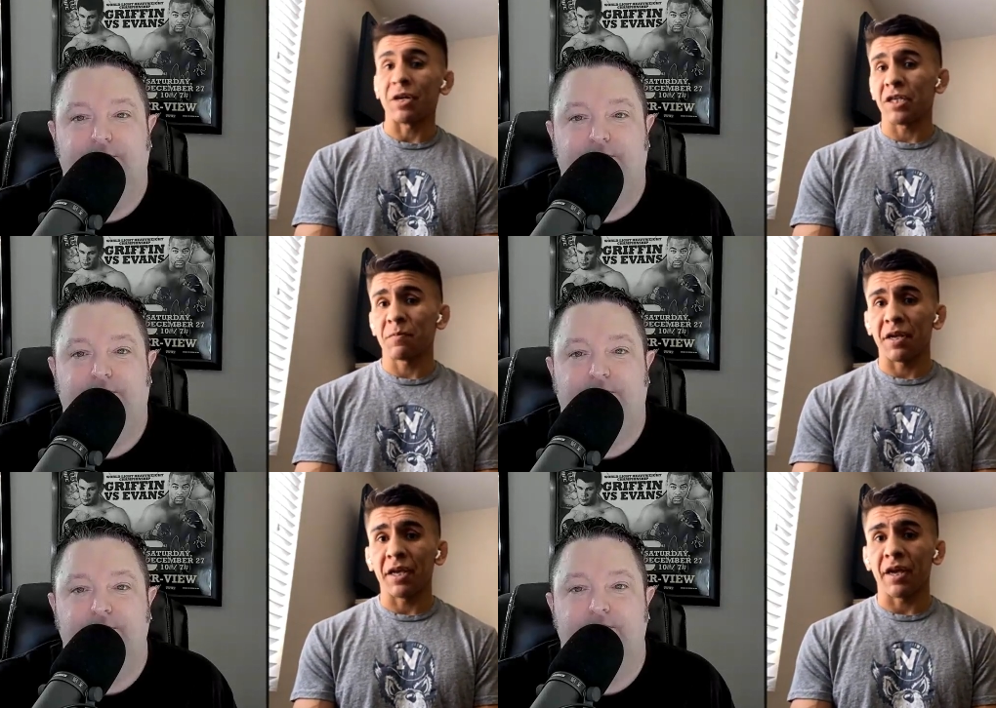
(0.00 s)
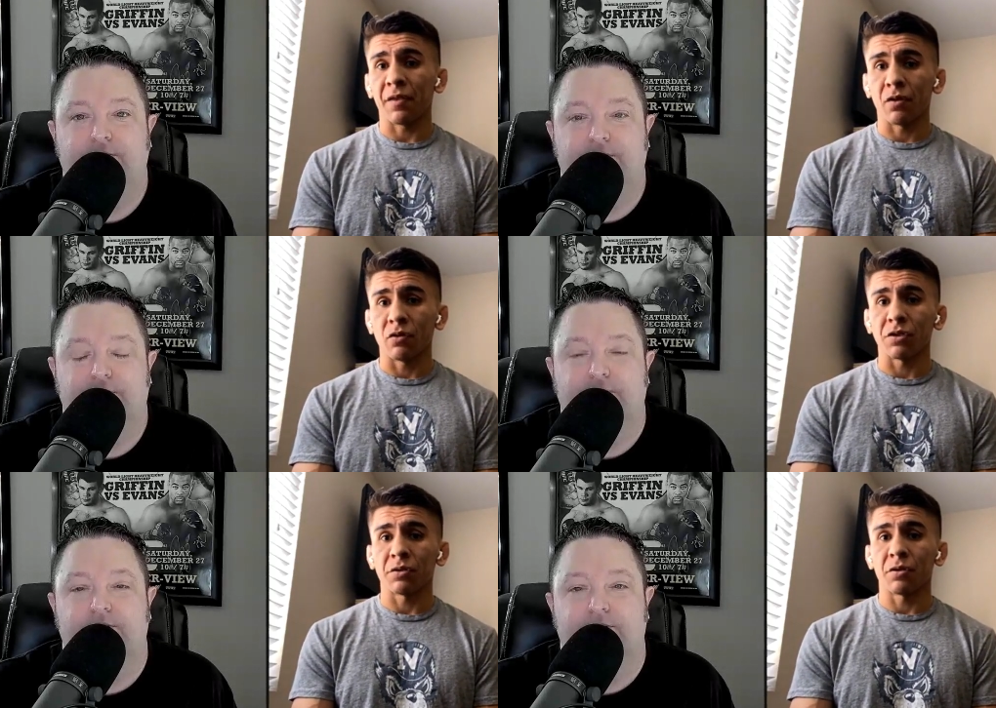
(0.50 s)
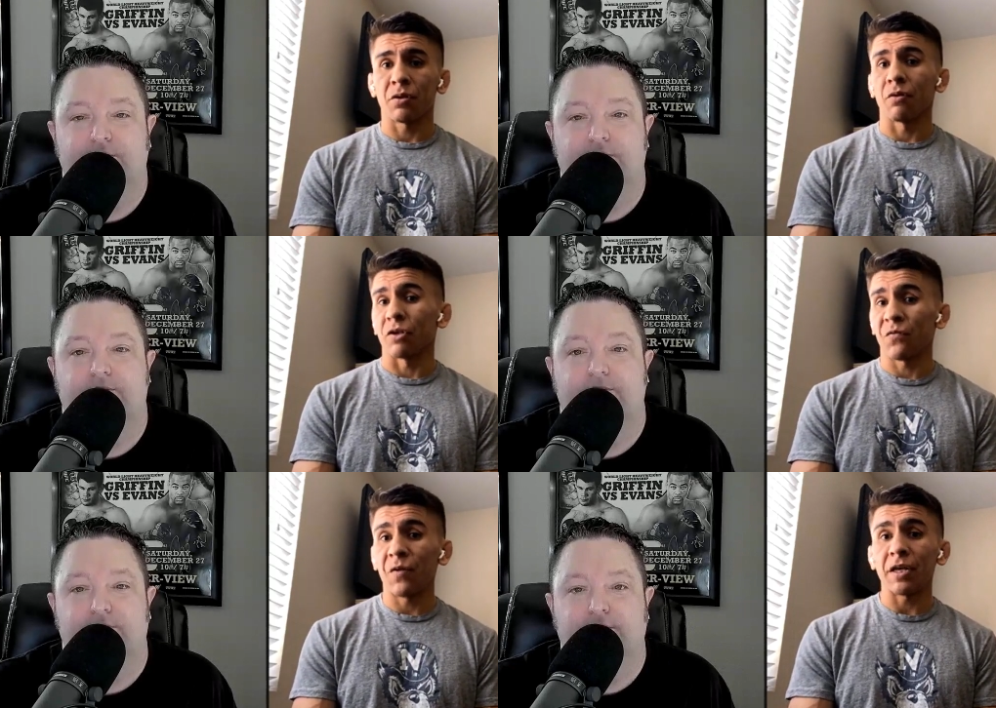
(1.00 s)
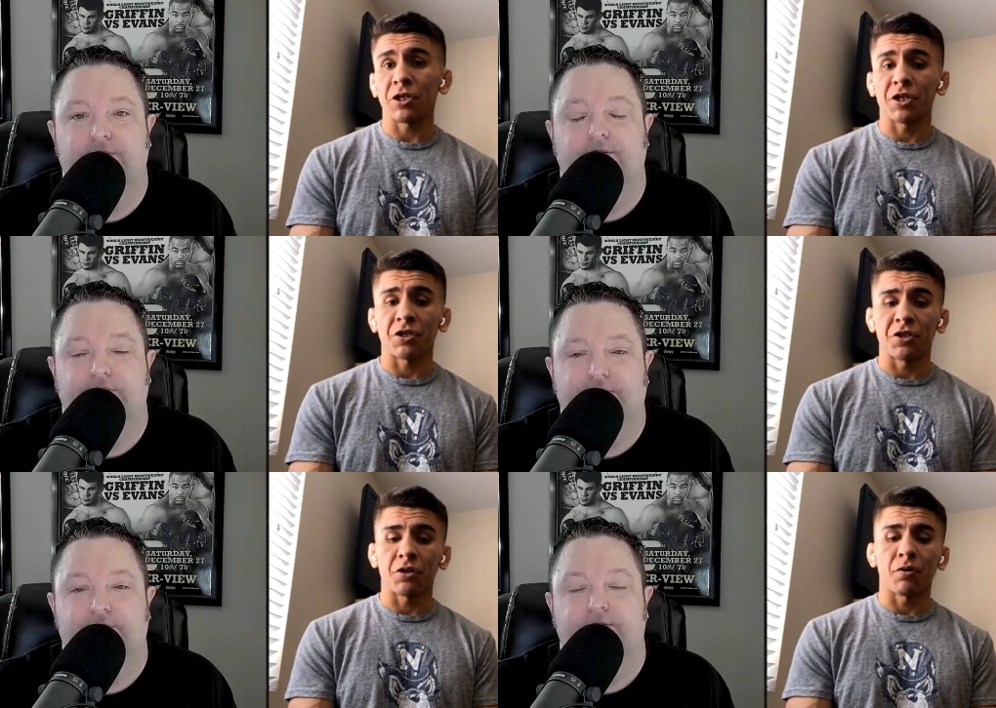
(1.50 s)
Speaker 1: where he's been getting those those
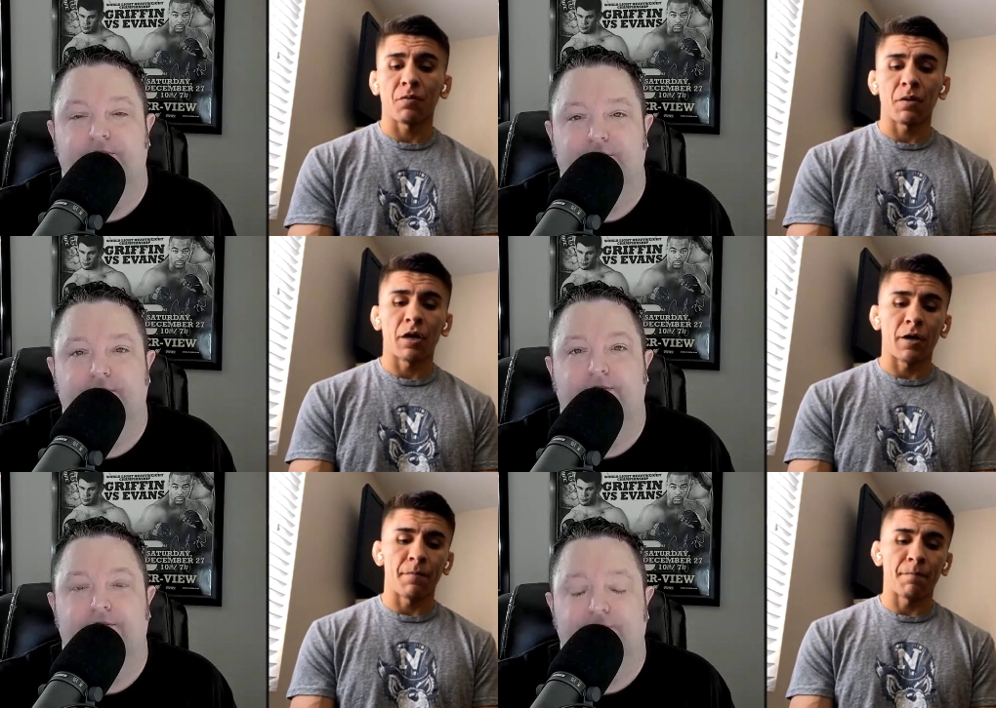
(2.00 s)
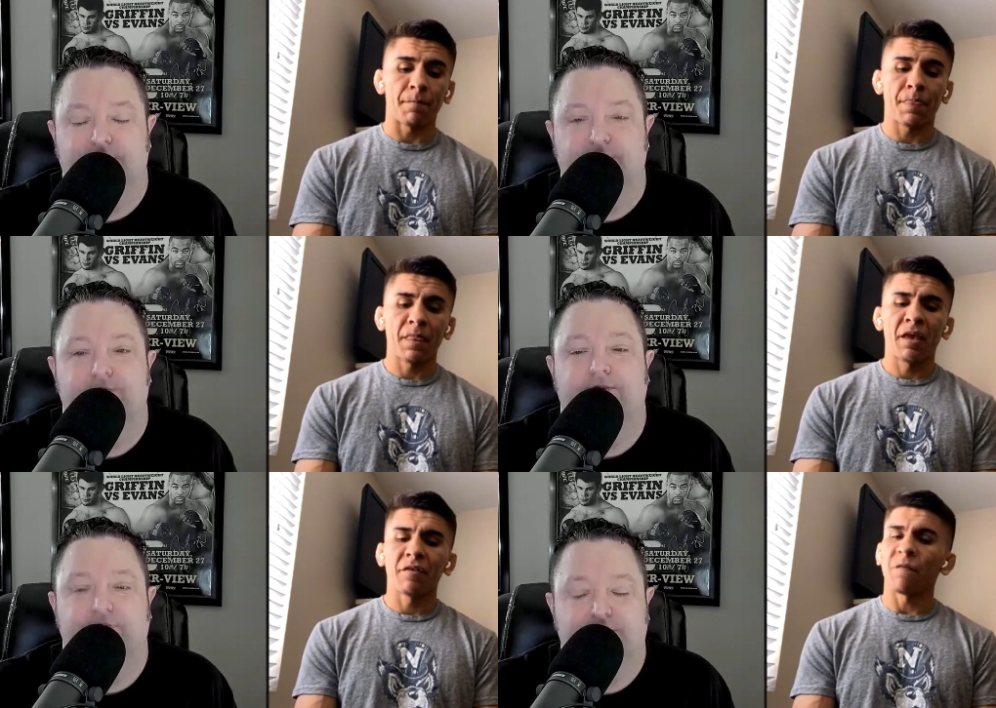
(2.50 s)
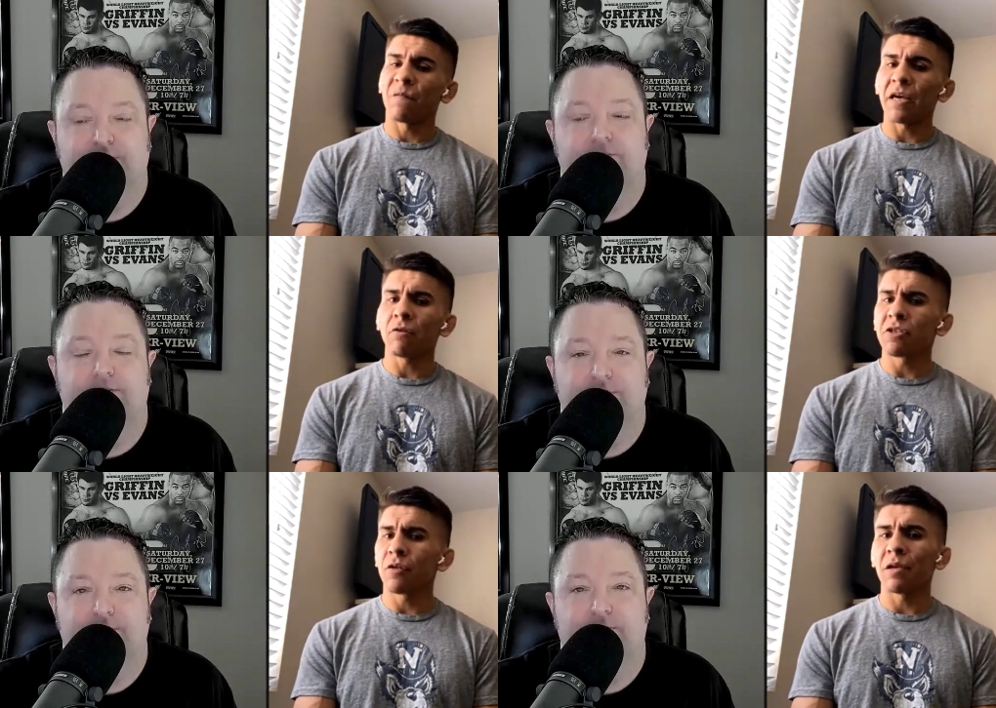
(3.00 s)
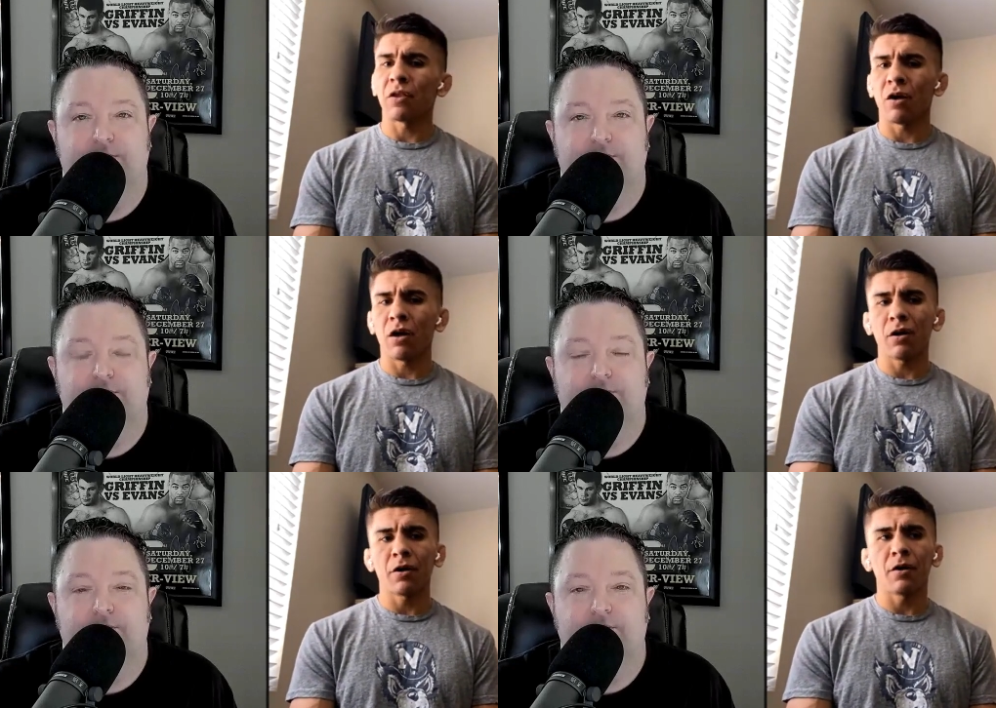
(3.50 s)
finishes. You know, um, the fight goes a little bit
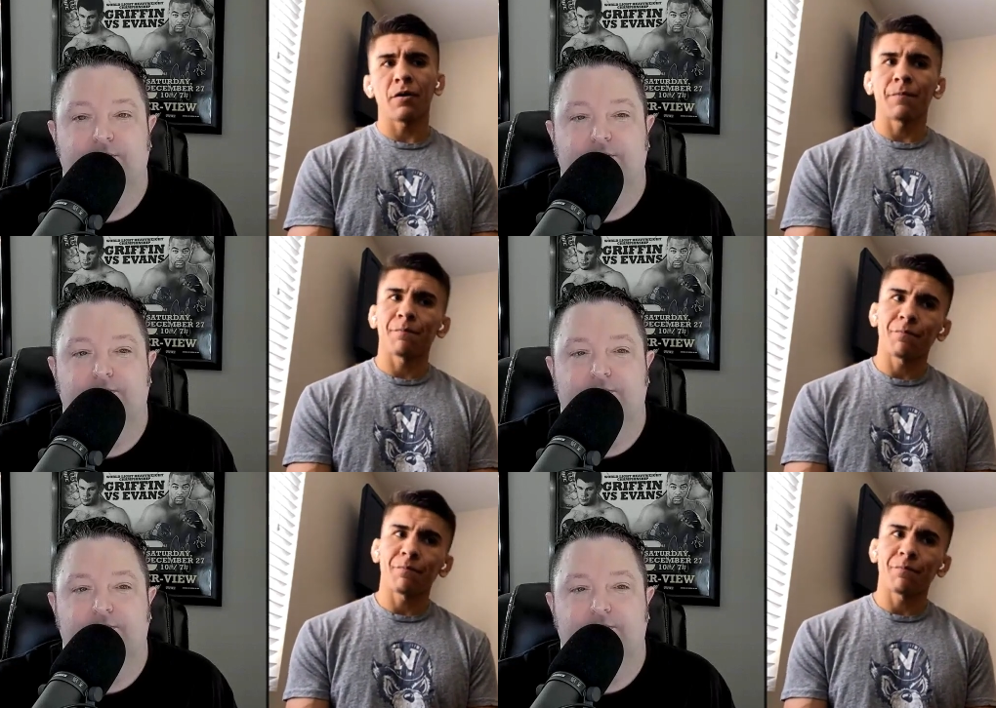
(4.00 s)
longer.